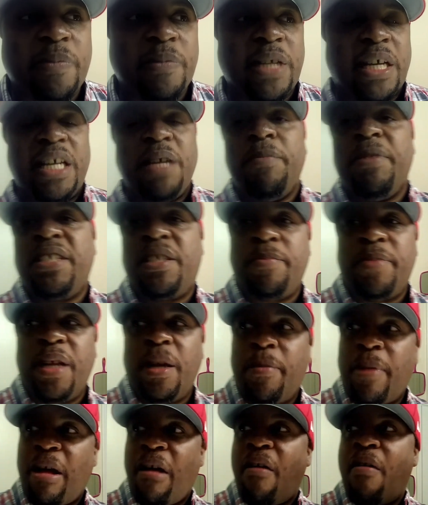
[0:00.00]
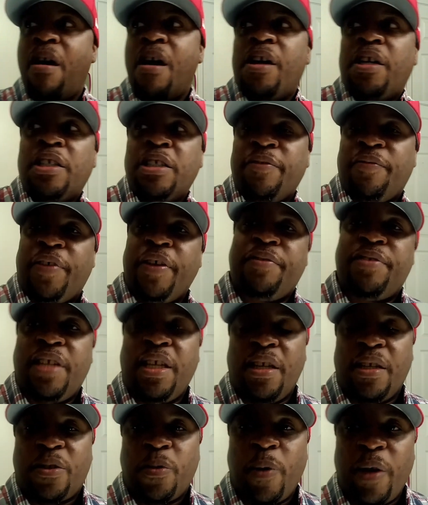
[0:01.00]
Now, he must have been about
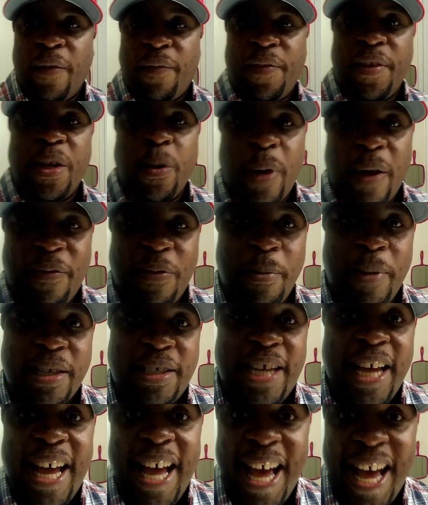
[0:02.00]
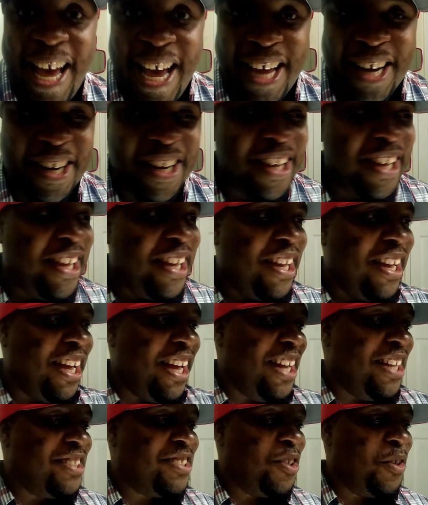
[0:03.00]
15 to 20 feet away from my dad.
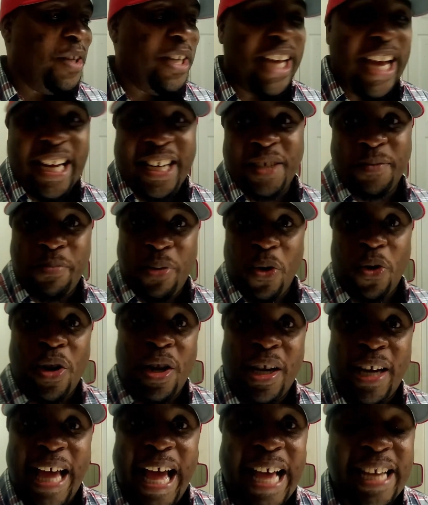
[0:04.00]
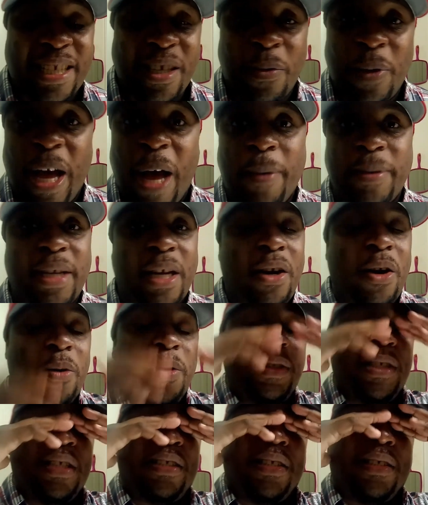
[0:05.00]
And so he had this broken glass, and I was like,
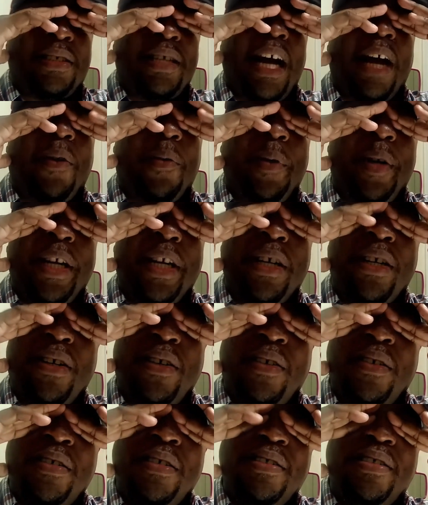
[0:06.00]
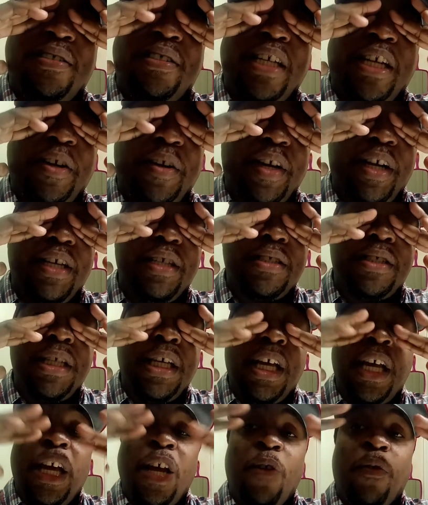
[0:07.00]
oh, this just got real
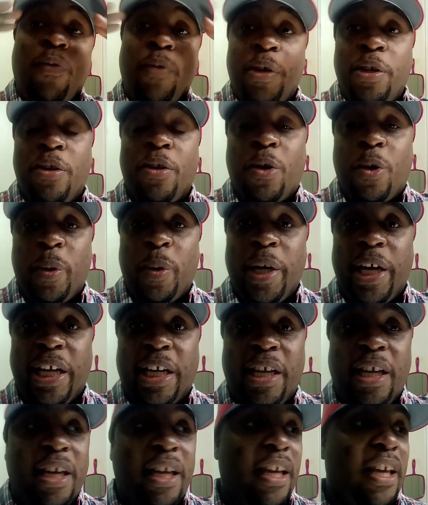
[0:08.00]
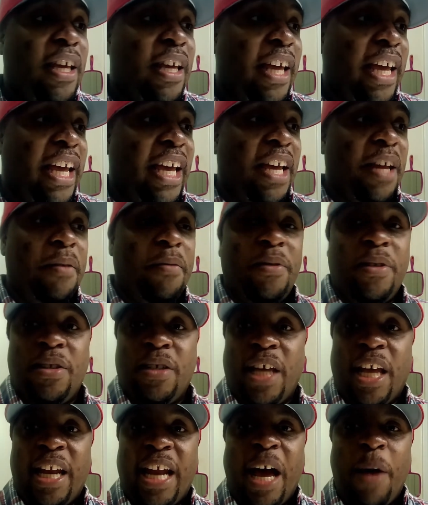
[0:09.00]
serious real quick. And
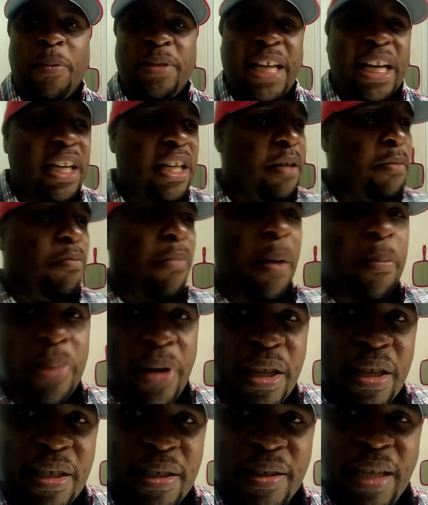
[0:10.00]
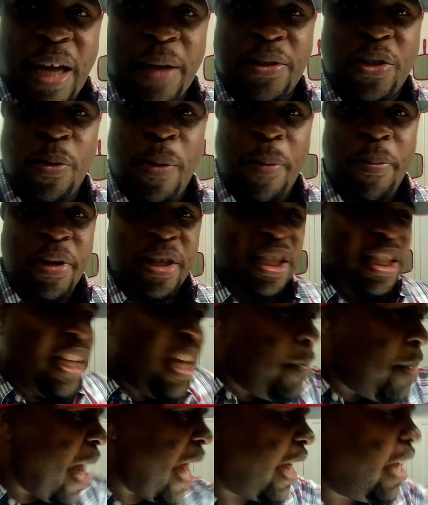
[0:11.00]
I was like, I told my brother,
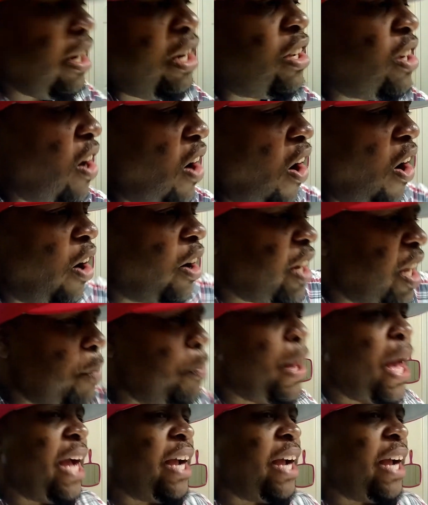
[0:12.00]
get back in the car.